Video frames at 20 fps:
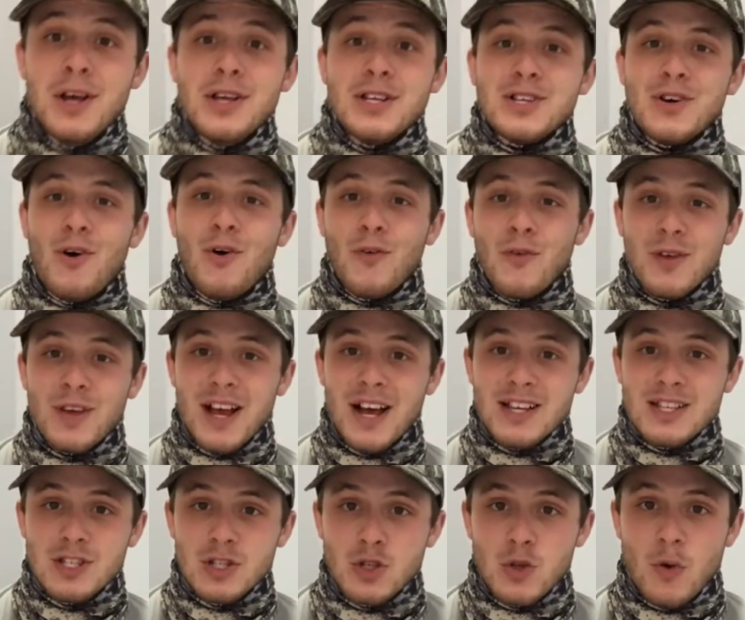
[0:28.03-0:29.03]
So hopefully you
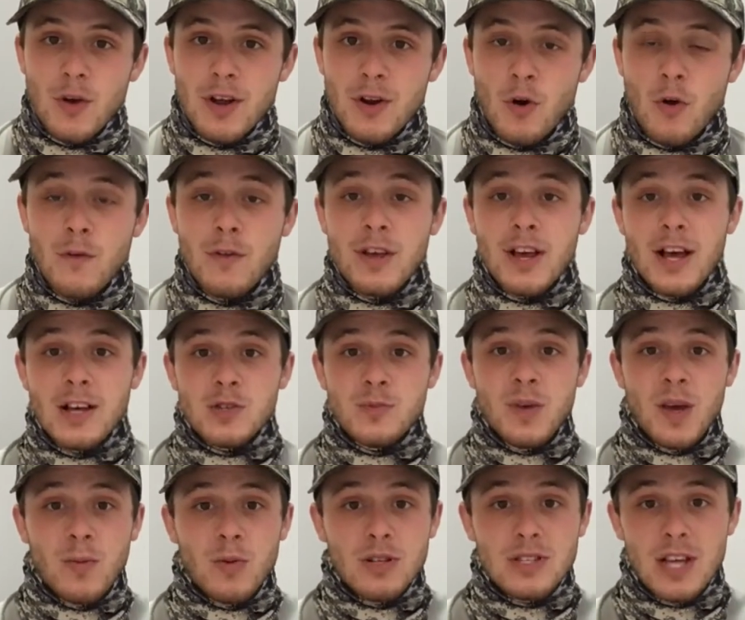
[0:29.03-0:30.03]
guys enjoy it. Hopefully you guys will
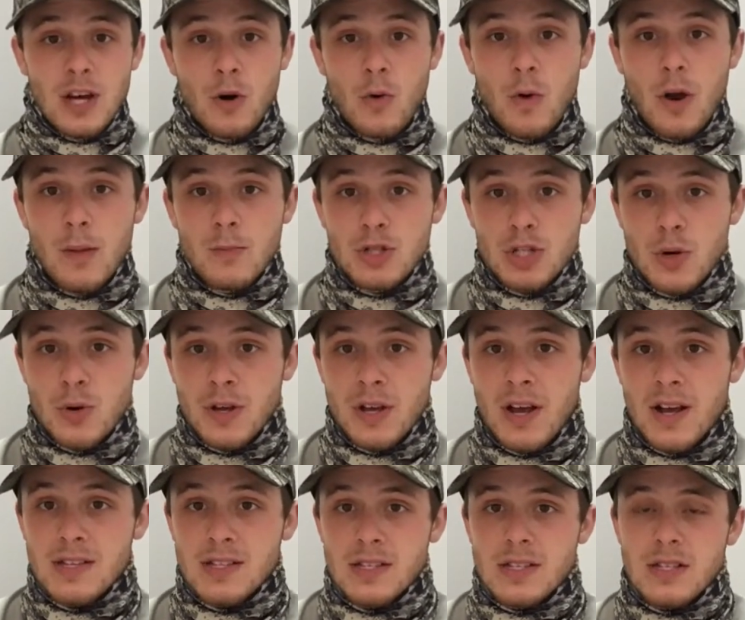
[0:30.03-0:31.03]
be able to tell when I'm showing
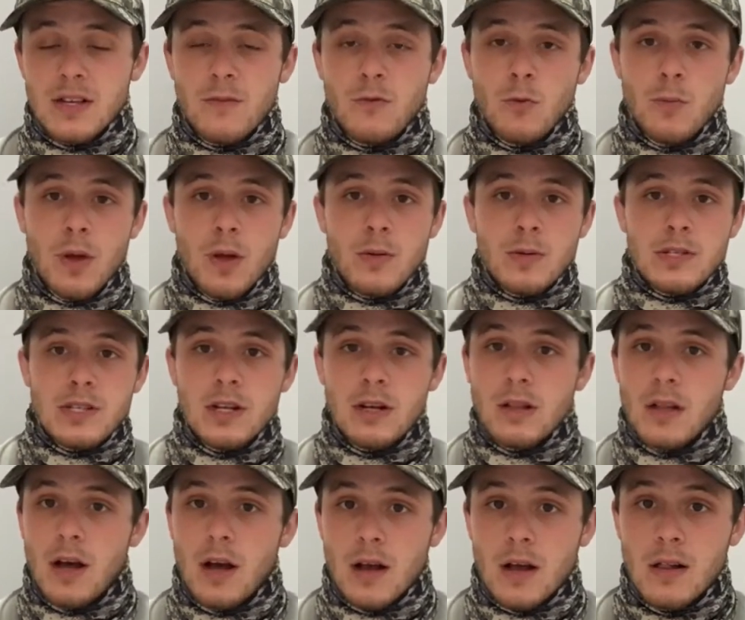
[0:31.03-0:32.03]
you guys the stuff, you'll be able to see it a
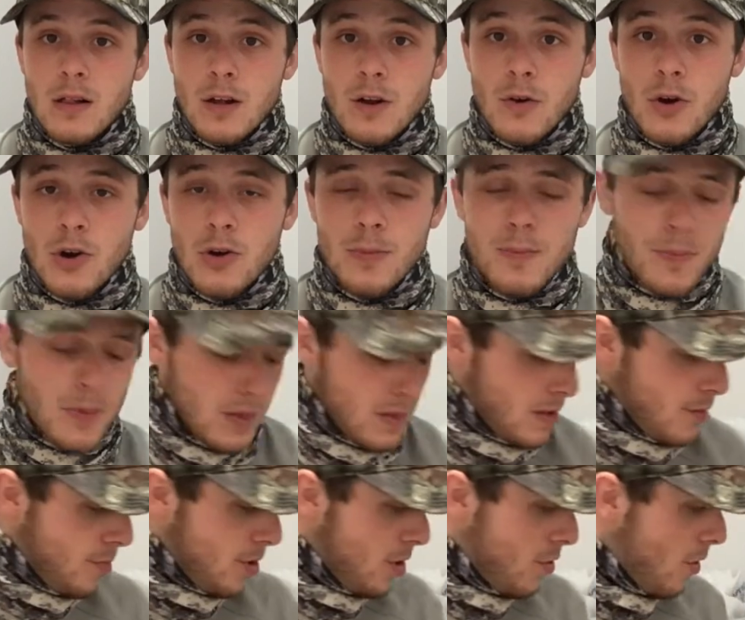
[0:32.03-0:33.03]
lot clearer.
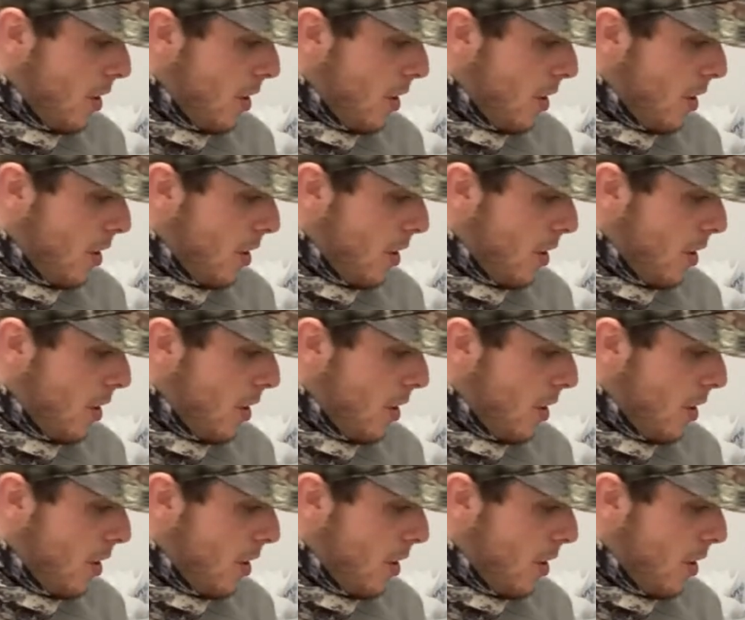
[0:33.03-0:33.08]
That'd be